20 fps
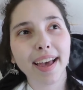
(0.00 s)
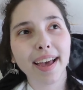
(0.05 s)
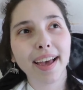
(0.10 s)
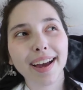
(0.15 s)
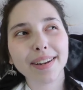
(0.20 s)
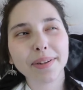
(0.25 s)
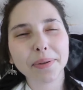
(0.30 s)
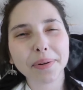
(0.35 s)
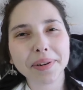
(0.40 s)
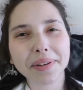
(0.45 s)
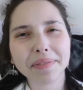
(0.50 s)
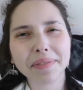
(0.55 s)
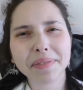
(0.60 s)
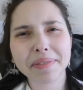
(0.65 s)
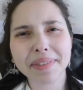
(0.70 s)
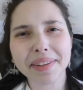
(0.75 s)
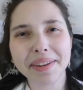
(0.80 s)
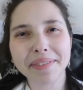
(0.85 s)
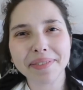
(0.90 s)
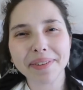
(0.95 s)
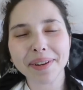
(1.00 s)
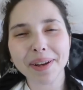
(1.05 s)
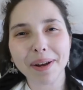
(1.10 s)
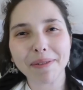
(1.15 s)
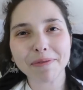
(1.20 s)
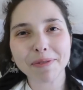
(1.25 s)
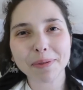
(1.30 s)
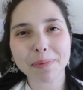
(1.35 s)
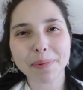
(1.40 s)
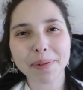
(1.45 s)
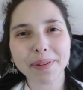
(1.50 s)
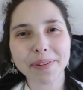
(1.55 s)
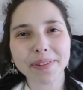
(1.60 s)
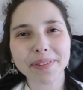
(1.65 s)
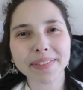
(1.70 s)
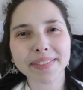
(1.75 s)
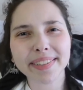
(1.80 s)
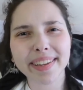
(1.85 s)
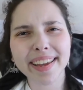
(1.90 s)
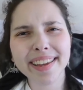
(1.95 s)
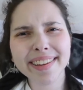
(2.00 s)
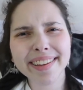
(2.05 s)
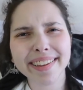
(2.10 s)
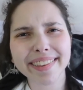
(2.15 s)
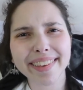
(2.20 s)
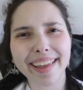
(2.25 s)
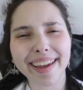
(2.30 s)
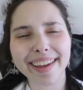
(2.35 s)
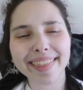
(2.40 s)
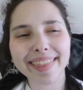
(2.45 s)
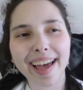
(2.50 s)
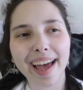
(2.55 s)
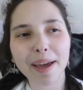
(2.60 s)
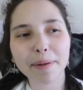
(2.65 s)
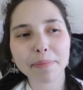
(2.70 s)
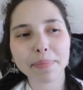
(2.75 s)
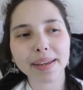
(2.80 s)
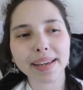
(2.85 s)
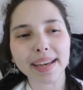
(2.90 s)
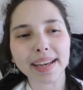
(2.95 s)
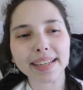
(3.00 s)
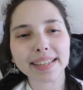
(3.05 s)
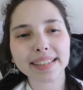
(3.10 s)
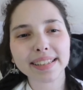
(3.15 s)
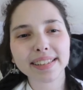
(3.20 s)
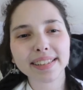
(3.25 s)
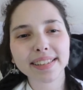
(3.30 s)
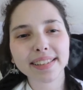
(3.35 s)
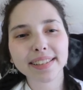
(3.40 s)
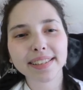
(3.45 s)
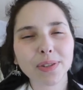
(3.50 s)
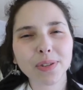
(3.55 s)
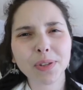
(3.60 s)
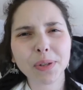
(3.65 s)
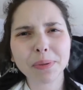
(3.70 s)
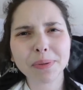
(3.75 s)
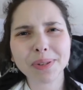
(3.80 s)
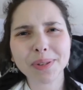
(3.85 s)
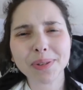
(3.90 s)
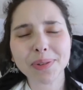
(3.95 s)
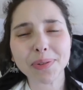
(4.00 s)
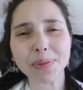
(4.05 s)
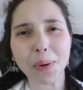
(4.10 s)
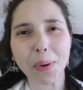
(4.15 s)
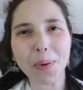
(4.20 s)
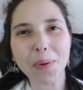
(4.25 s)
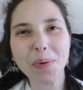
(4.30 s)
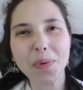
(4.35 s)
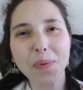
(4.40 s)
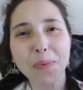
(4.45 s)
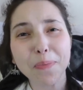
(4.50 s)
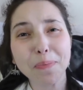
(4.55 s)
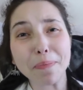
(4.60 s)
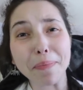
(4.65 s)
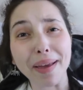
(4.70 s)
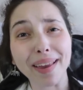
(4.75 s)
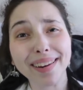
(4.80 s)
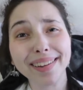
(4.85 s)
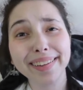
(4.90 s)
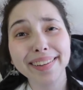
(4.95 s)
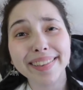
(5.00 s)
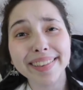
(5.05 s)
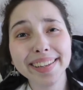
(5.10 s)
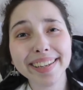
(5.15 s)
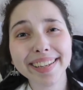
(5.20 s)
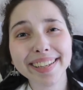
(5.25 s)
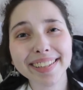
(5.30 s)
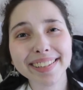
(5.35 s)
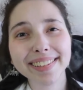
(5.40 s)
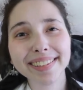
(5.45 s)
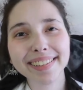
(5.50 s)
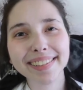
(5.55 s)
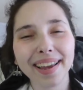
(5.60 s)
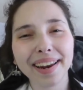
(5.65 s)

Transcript: I don't even really feel comfortable saying it like that because she was so many things,